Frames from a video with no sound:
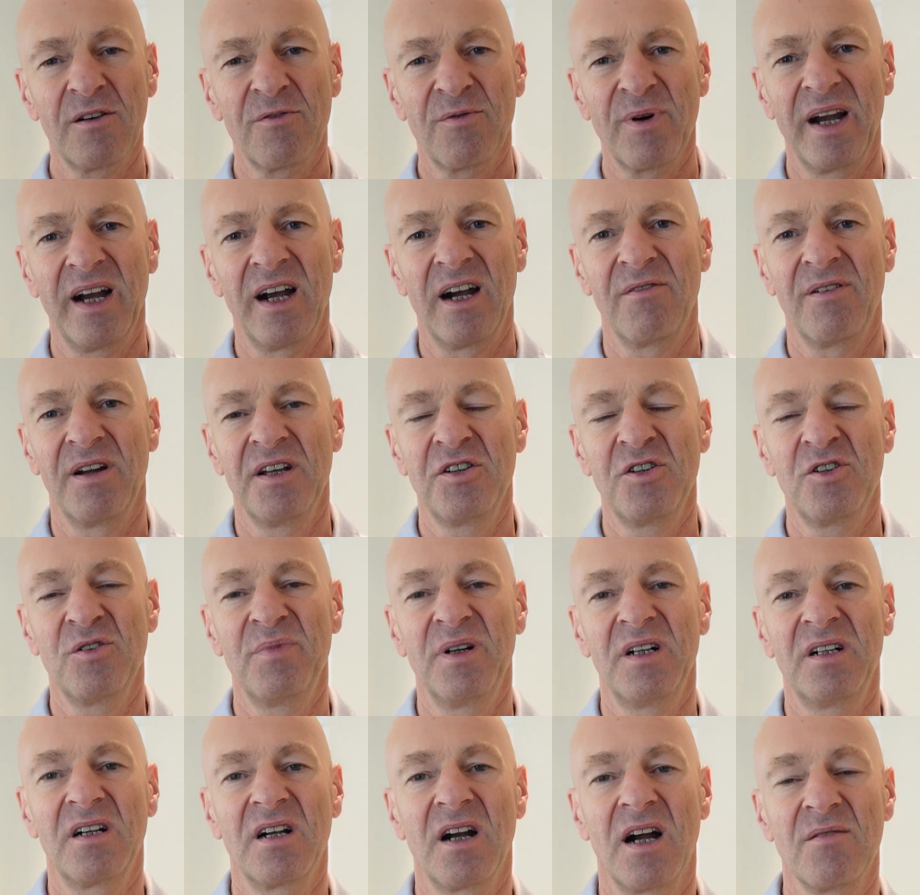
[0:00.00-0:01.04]
aware when you
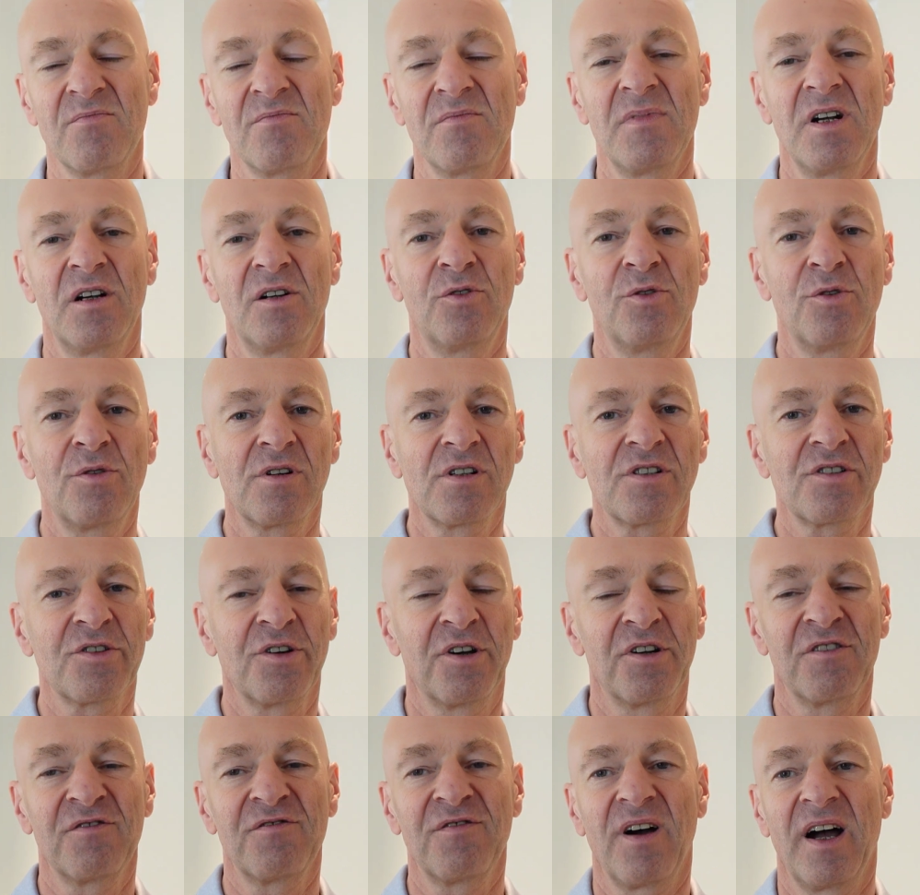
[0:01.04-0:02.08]
become Google
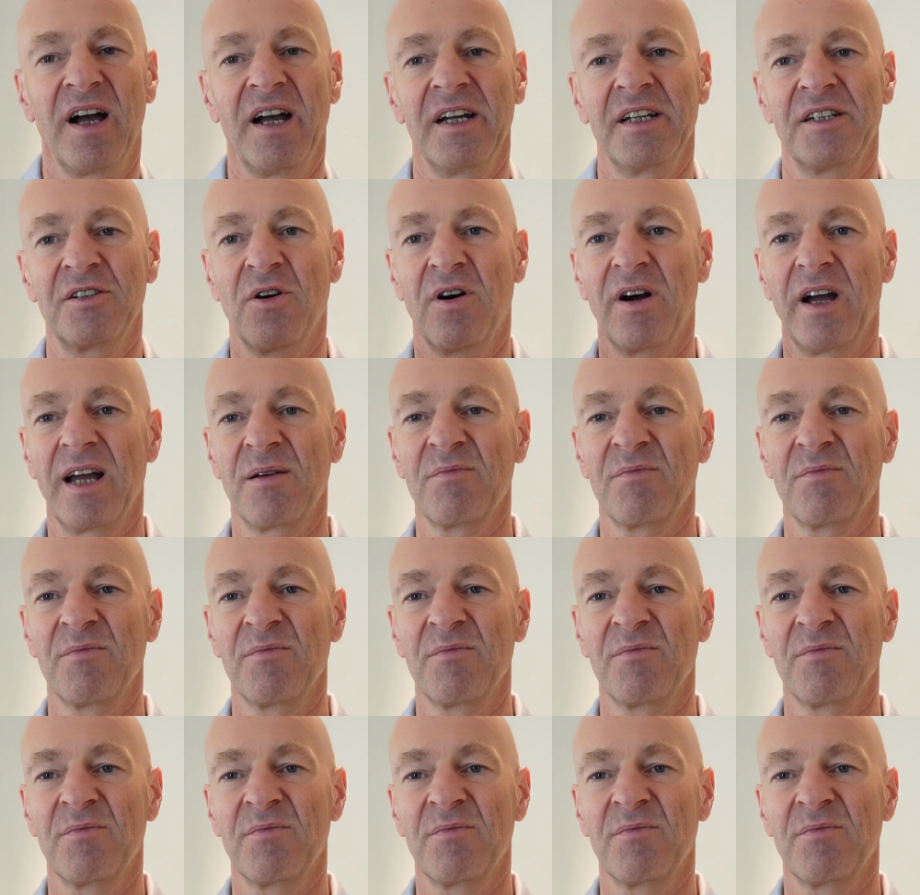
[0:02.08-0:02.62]
certified or